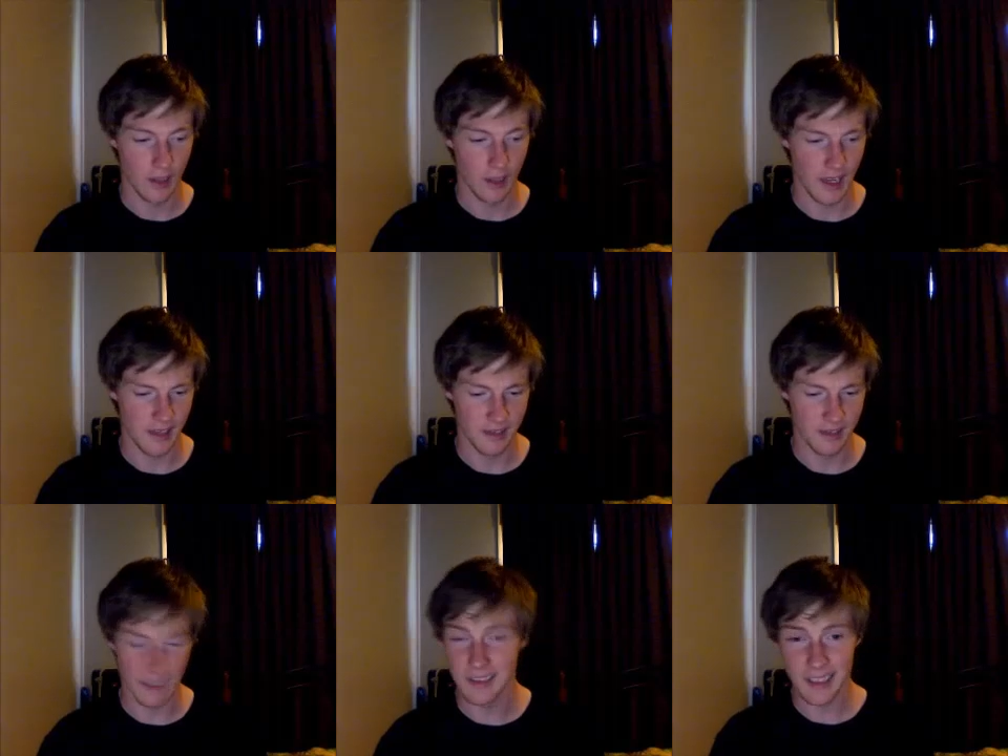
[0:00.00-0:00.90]
And
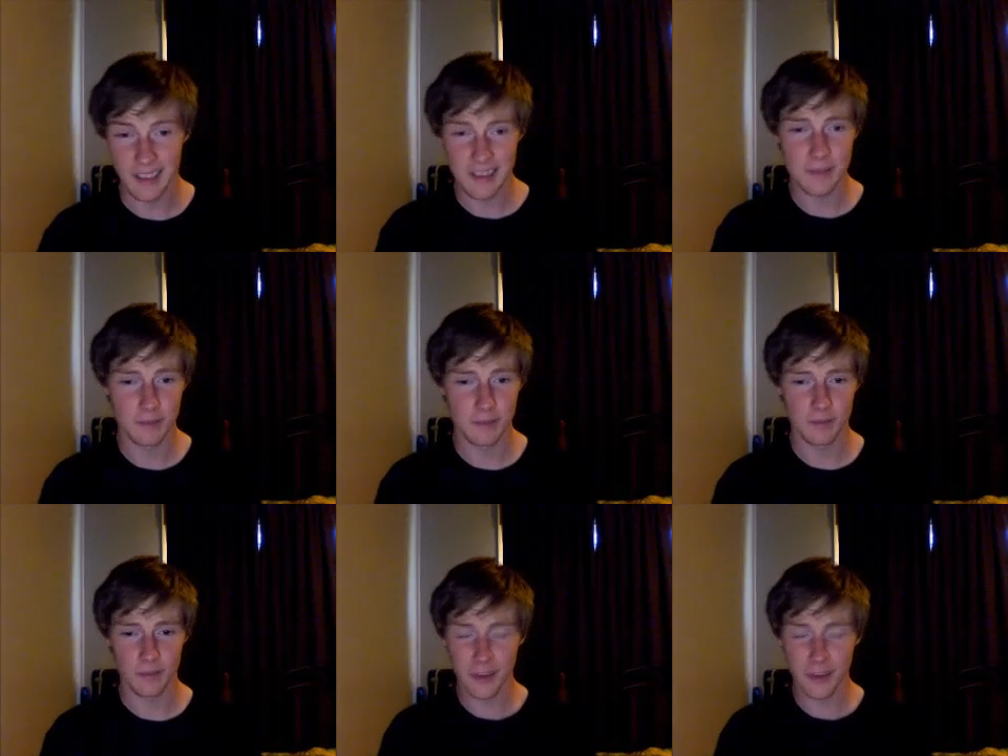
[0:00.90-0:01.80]
that's
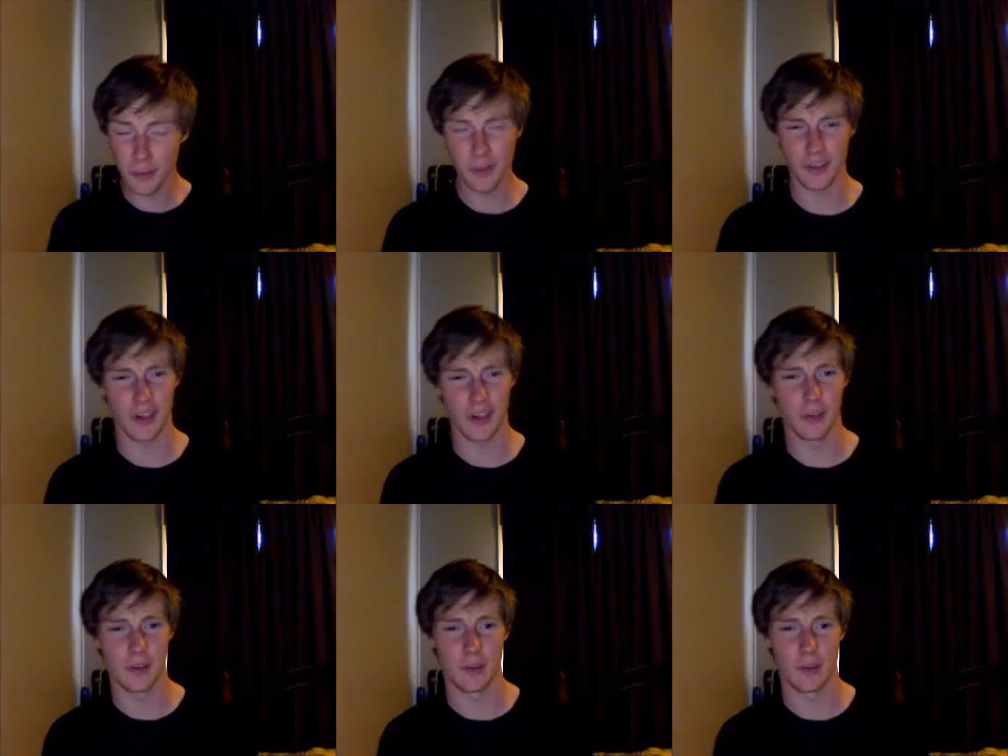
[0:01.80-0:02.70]
pretty much the only
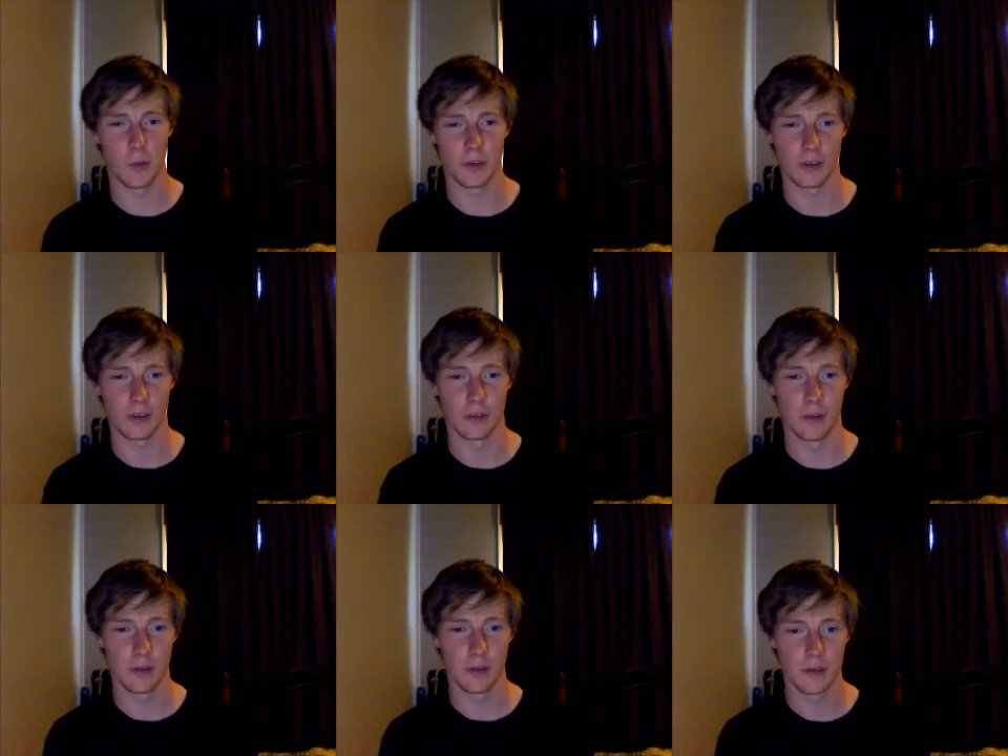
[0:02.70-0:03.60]
reason I'm watching, to be
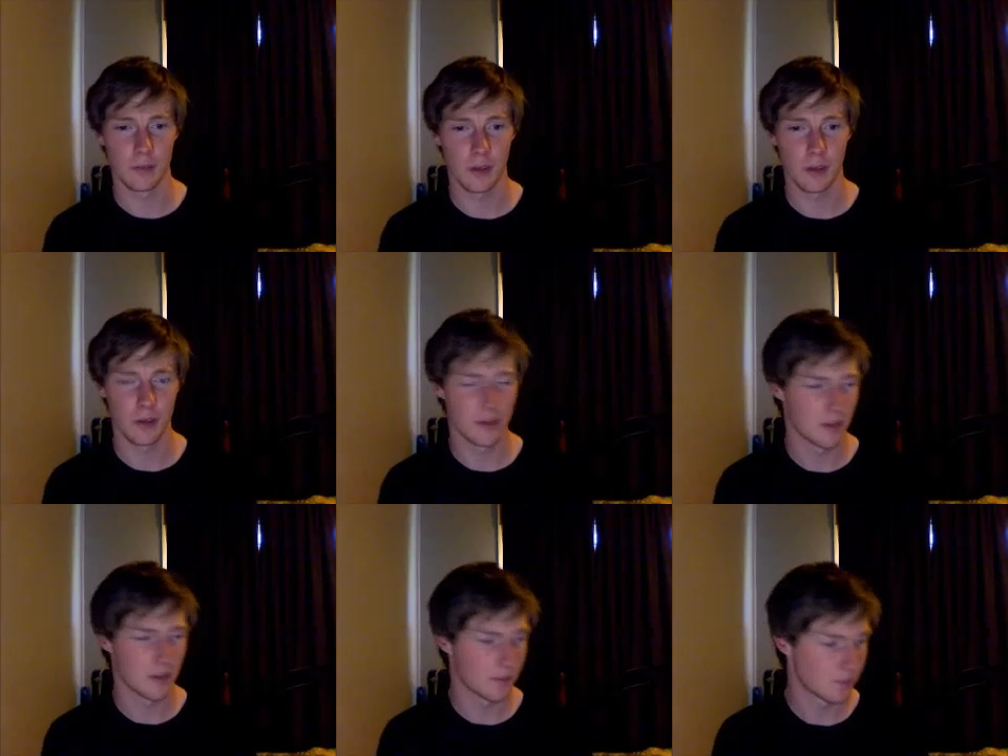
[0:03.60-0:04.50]
honest. Because